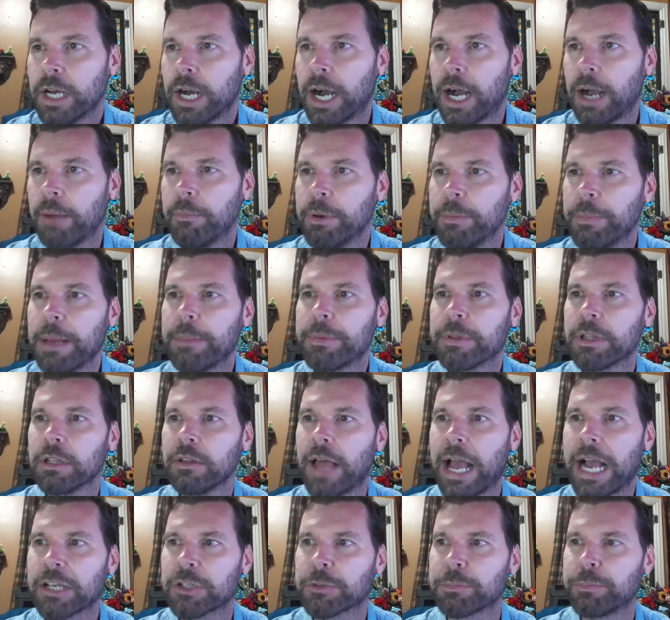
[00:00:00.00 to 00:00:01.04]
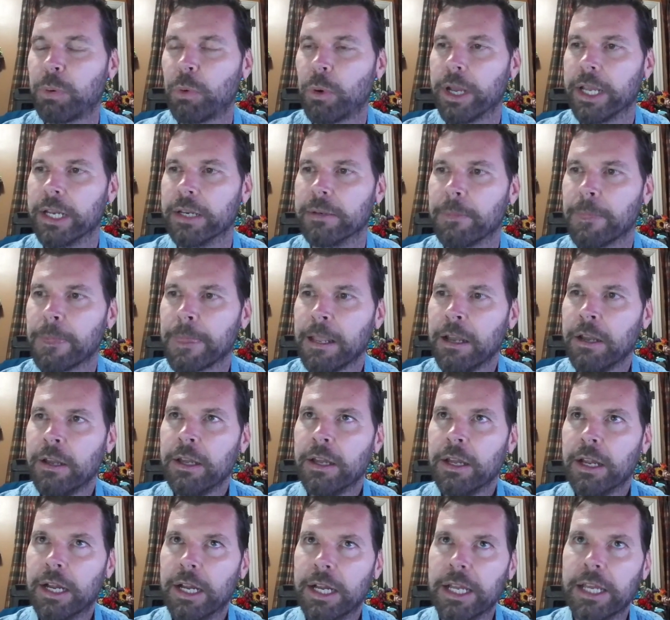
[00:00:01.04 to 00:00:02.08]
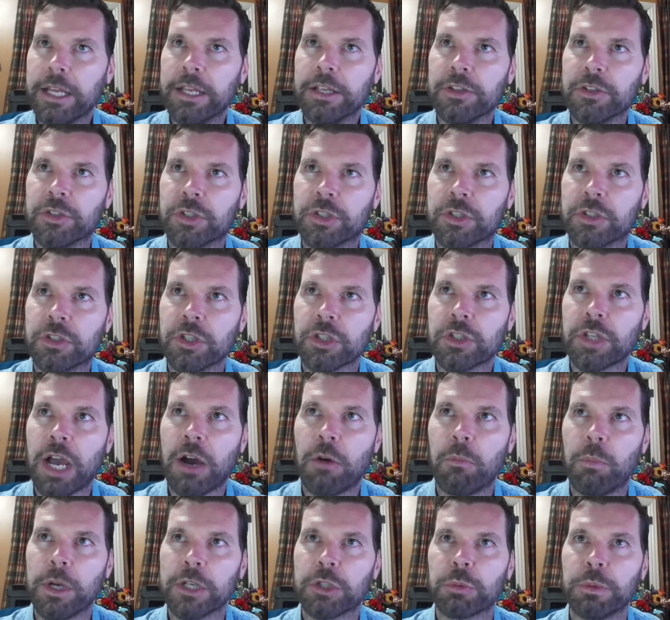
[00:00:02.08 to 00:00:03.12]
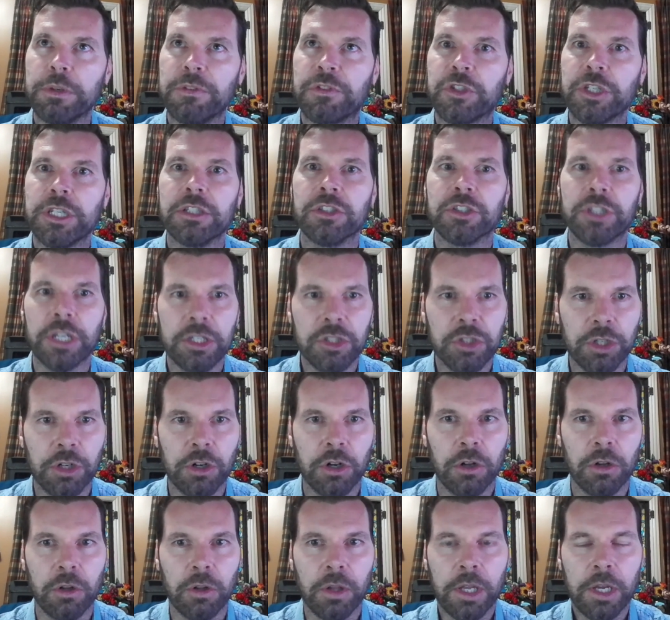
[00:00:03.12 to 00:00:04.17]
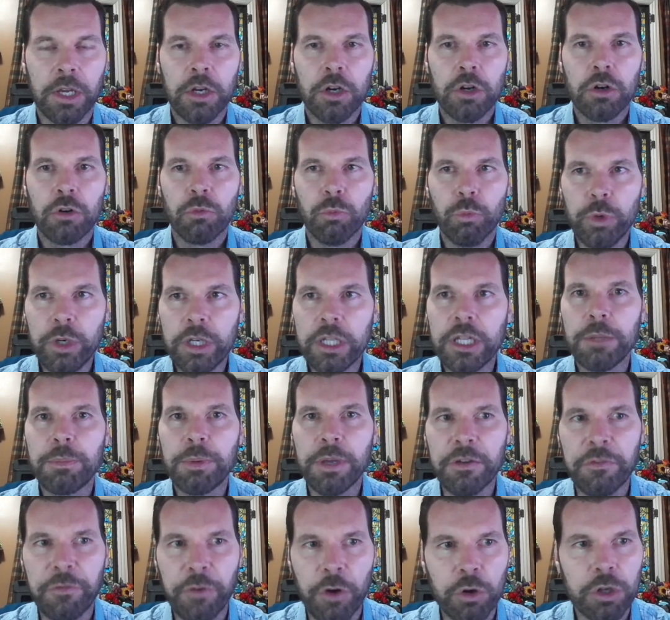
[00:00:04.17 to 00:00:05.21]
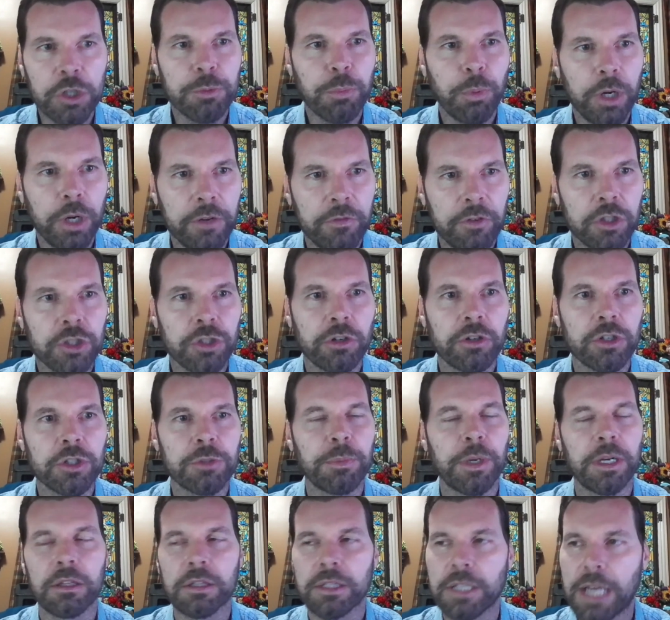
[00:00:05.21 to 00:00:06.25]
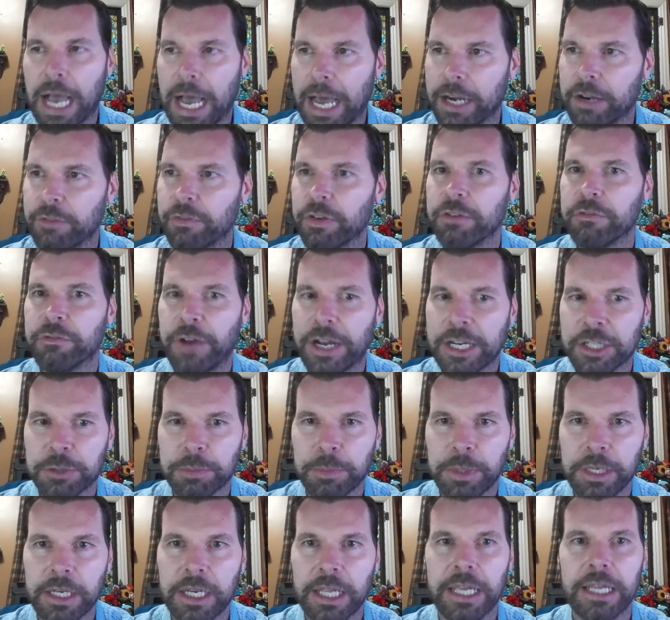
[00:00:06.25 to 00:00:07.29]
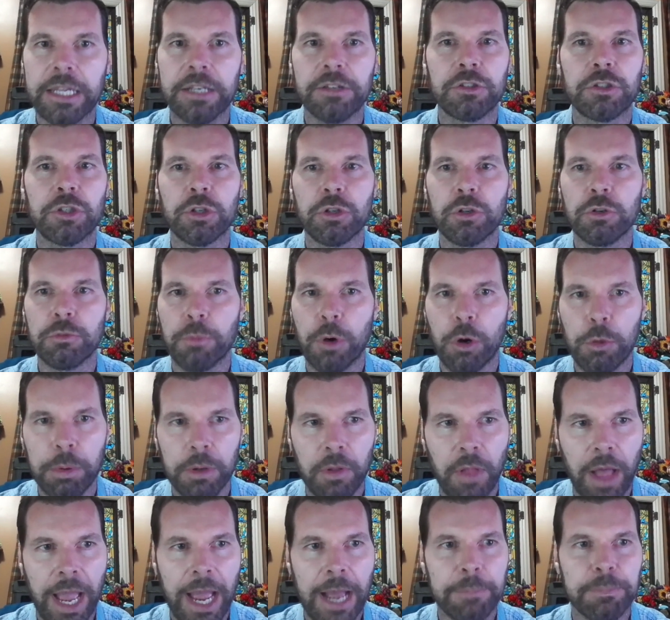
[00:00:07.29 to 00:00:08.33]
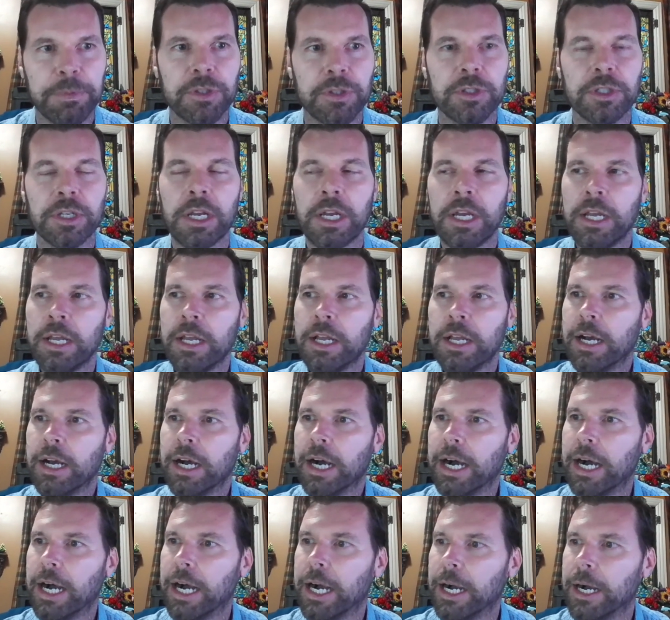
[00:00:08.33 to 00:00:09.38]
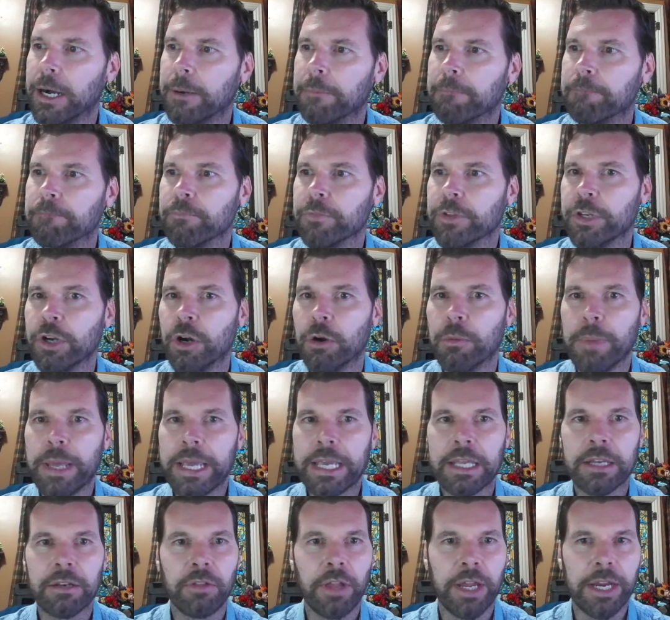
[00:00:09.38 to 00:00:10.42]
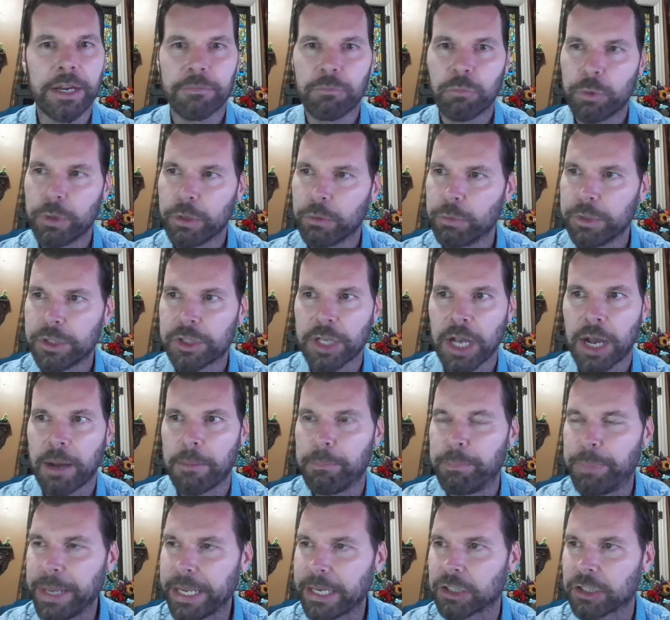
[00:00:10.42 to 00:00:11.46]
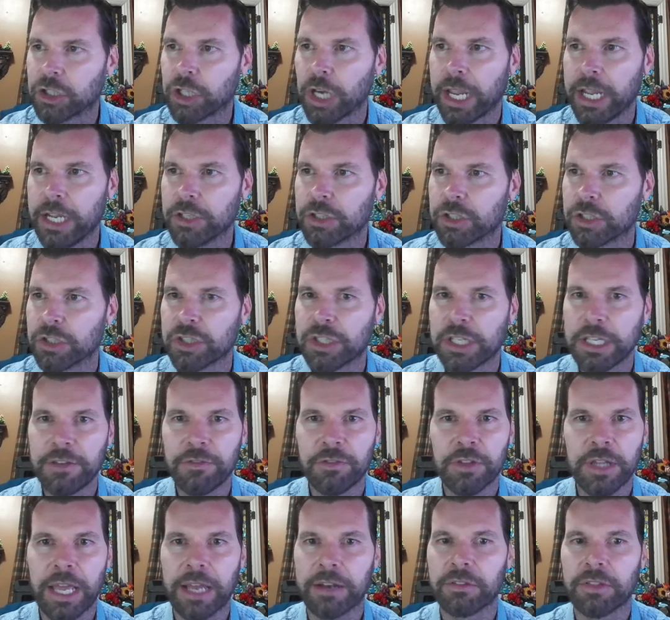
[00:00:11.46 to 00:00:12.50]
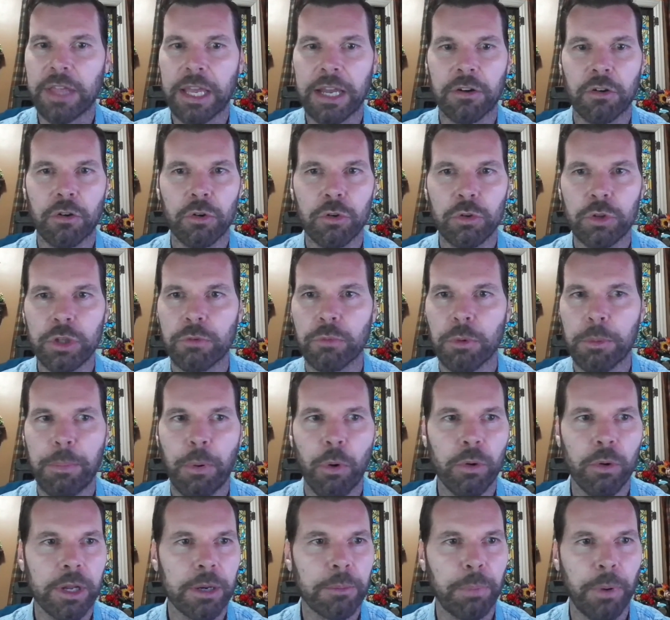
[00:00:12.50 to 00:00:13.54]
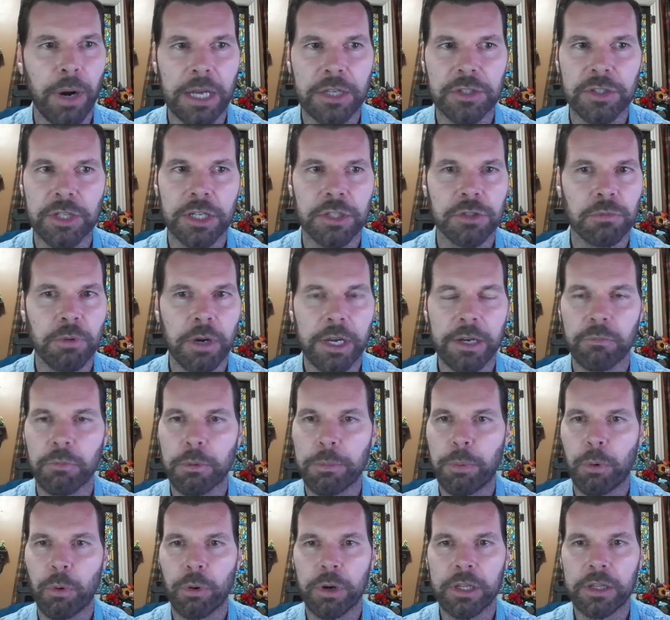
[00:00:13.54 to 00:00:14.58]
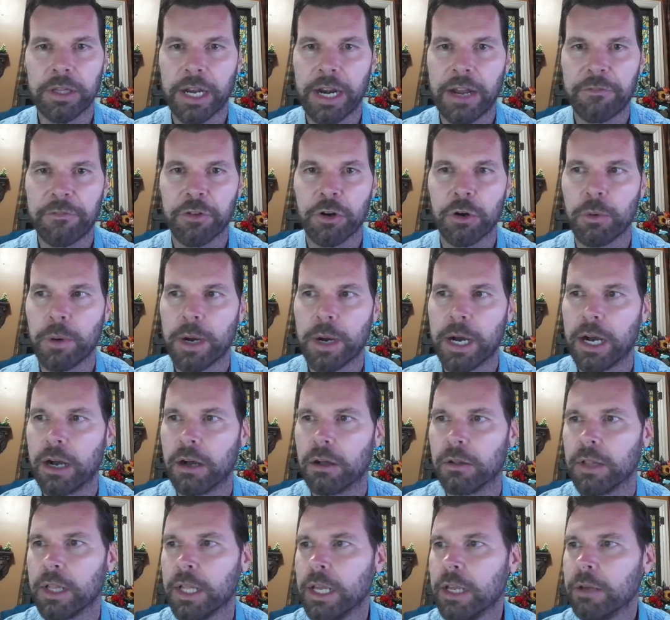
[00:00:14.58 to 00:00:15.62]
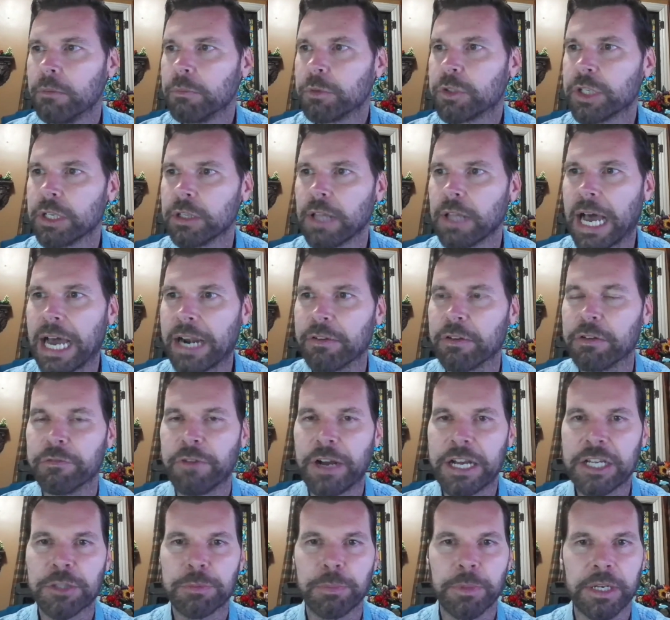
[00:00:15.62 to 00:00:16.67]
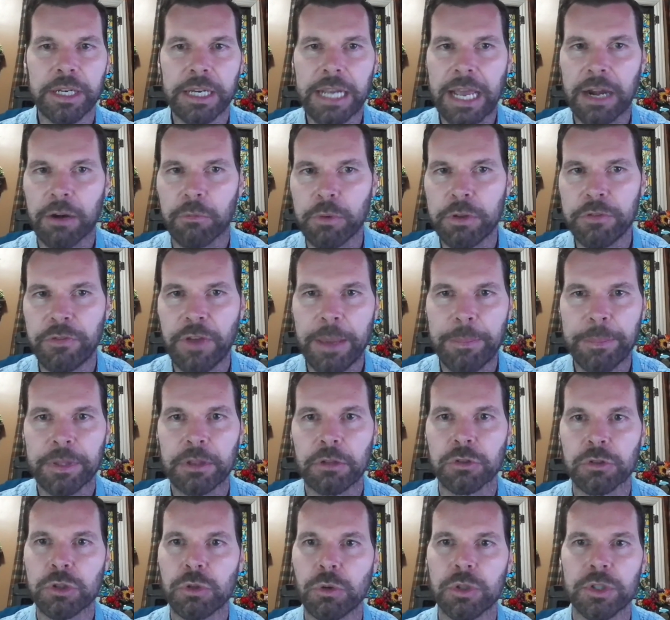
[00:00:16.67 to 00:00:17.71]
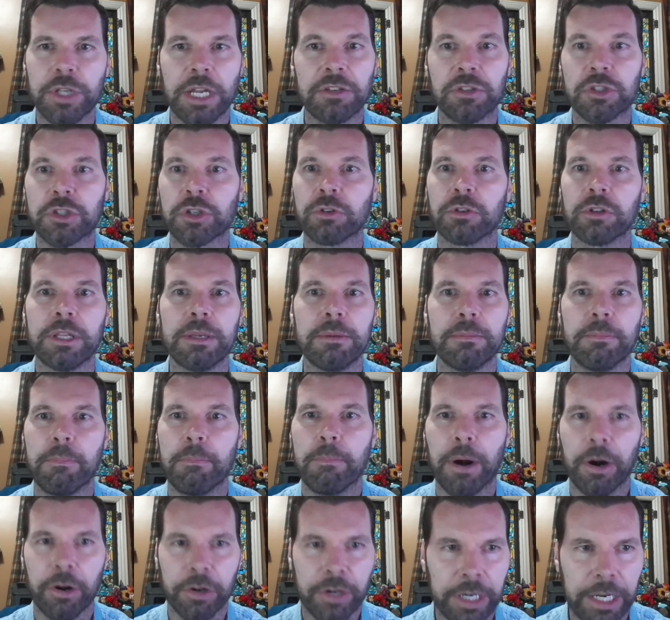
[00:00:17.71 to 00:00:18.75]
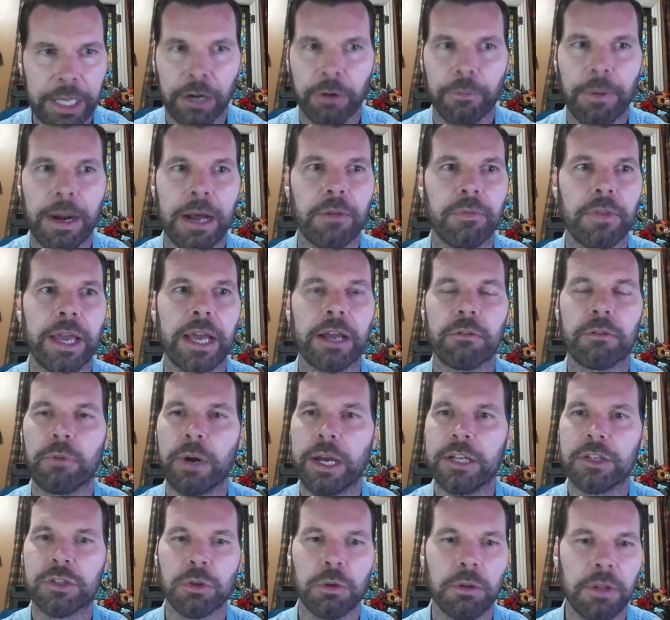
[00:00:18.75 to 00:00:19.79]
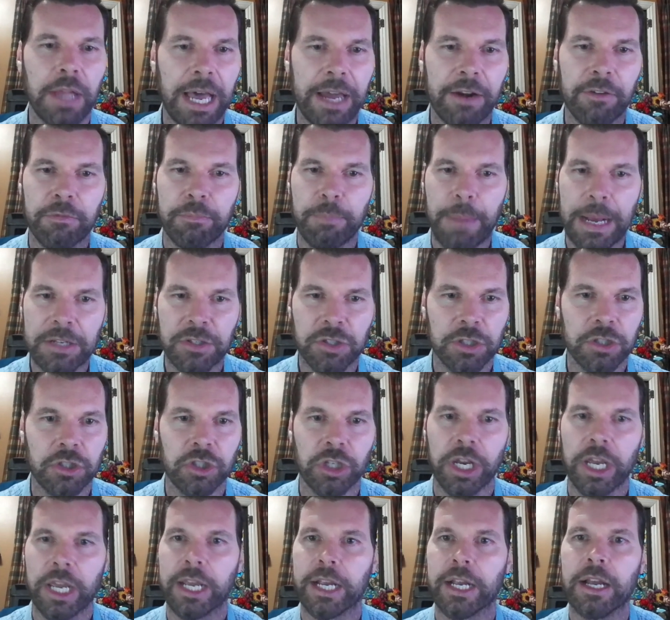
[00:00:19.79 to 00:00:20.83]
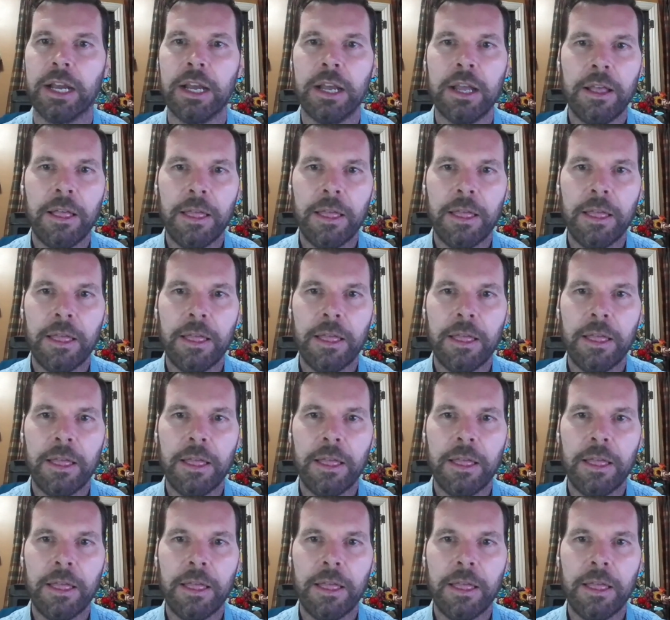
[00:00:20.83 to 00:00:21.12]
And maybe the last point is just how much we've seen digital really be a focus point of insurers. I mean, a lot of investment into mobile apps. Making like we saw a big change, just even that early reporting process, right? Reporting that FNOL, we see a lot of investment into kind of revamping those tools and certainly marketing around that, right? So a lot of messaging,